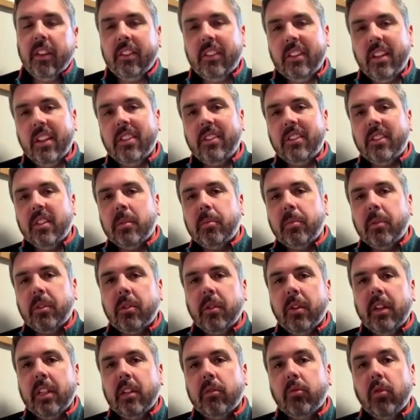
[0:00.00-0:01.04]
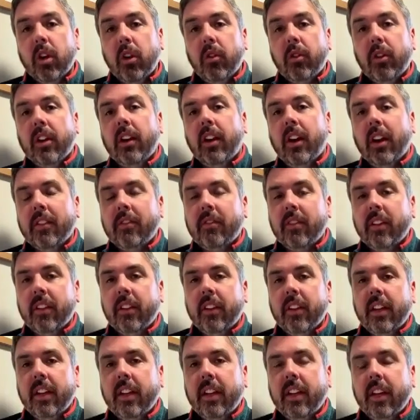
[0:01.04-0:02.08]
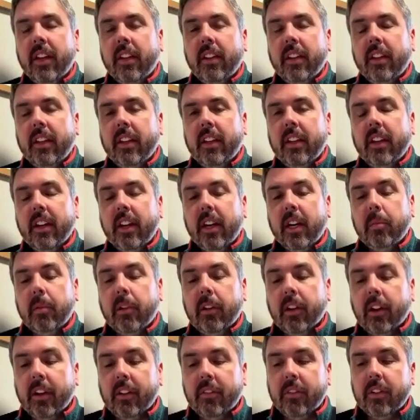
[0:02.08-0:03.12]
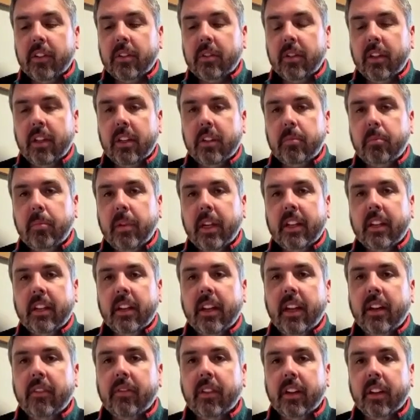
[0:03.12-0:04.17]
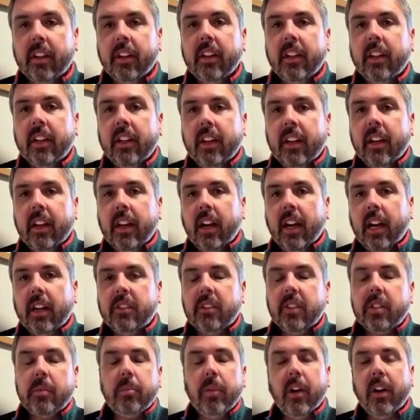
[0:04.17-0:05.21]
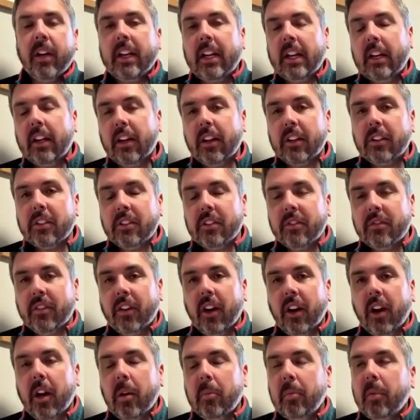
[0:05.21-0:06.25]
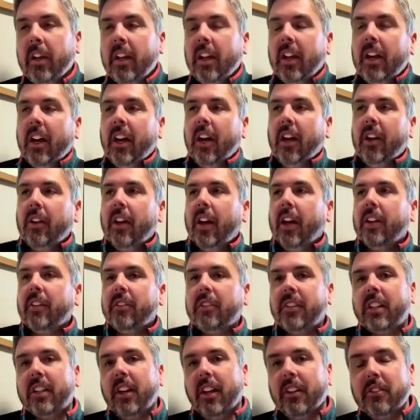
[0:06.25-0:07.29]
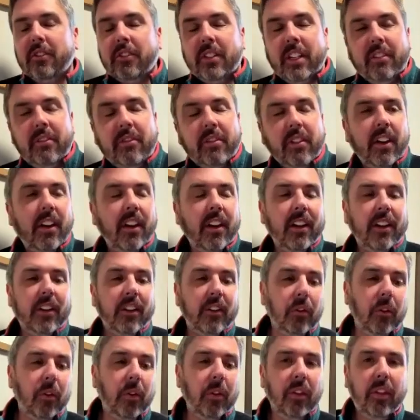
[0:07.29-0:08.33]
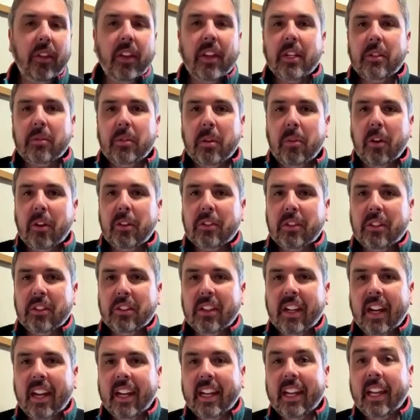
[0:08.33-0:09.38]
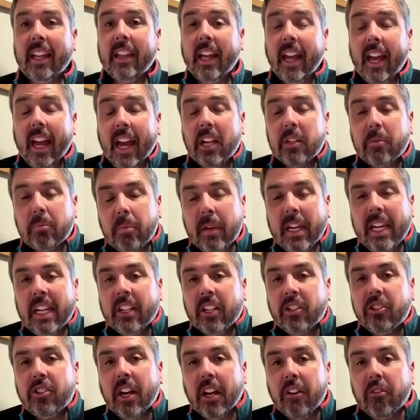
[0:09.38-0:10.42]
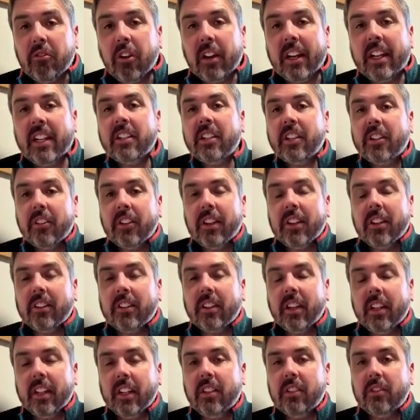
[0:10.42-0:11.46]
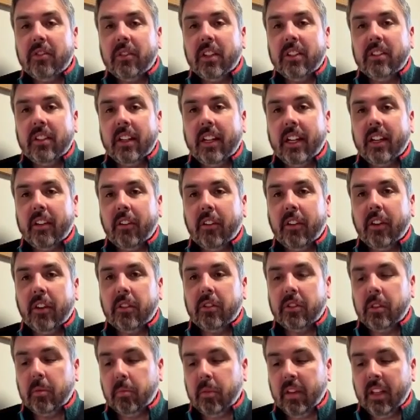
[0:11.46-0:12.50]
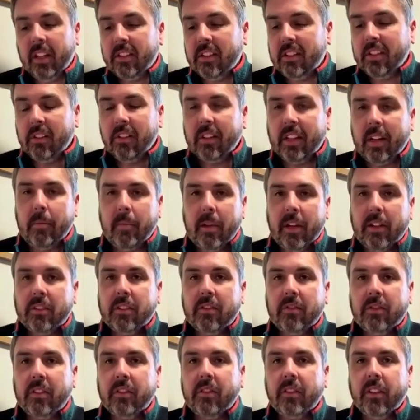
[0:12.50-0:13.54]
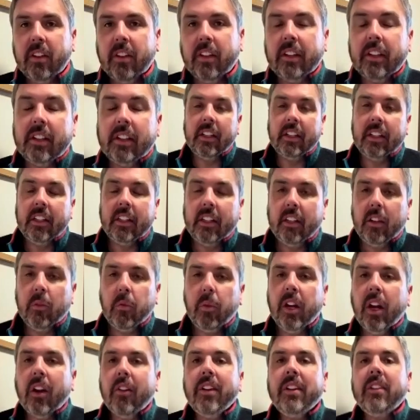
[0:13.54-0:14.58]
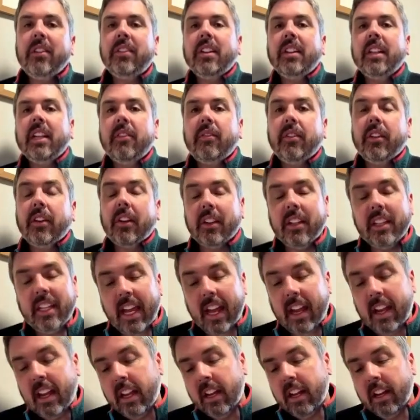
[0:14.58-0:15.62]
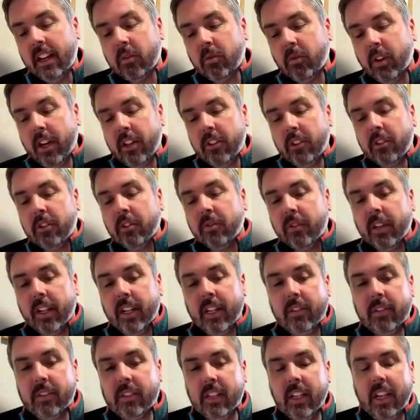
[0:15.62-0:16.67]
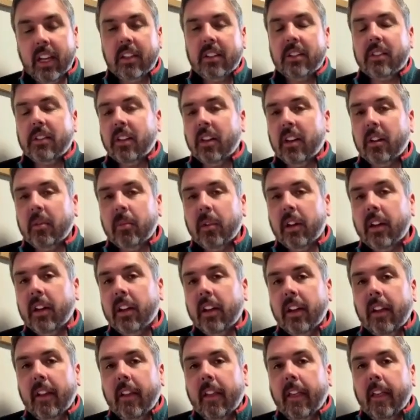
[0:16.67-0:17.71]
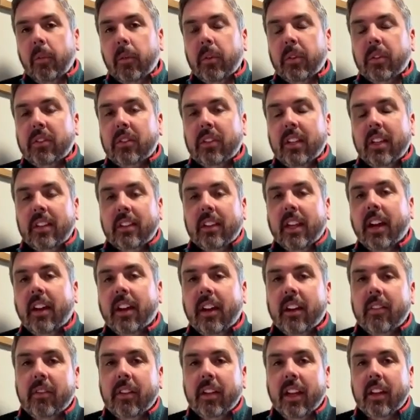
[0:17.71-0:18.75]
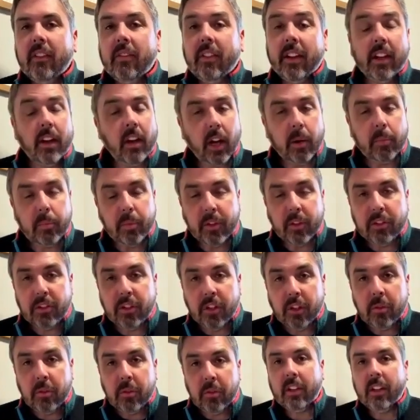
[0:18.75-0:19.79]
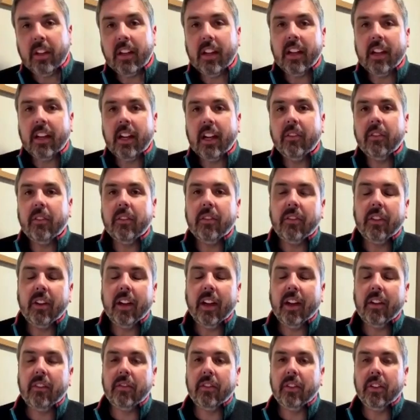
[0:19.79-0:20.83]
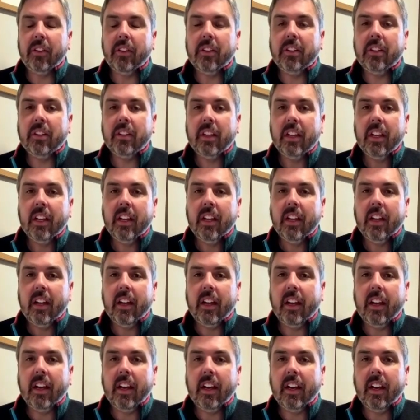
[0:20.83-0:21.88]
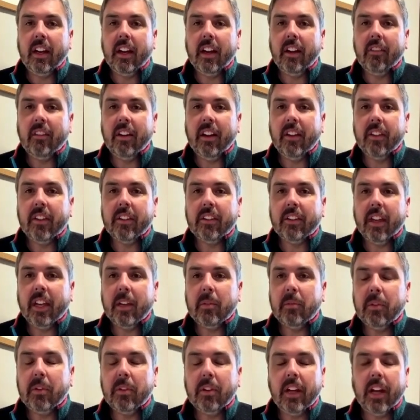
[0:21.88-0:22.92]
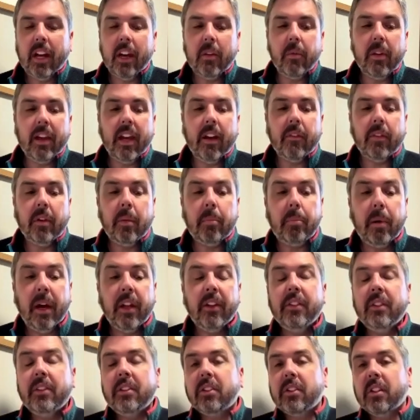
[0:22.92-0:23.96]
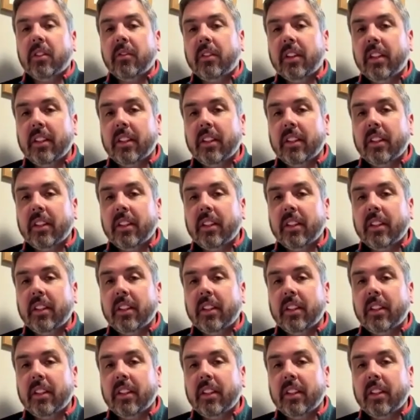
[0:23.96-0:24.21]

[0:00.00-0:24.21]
distance between the rural life and the urban life is bigger than ever. Despite Clarkson's Farm and Country File and all the things we watch on telly, and there has been a general increase in interest in agriculture, but there's still that massive divide. We are insignificant. Yet Rachel Reeves, Keir Starmer will sit down every evening, I presume, and have food around the table, and we have an abundance of it in the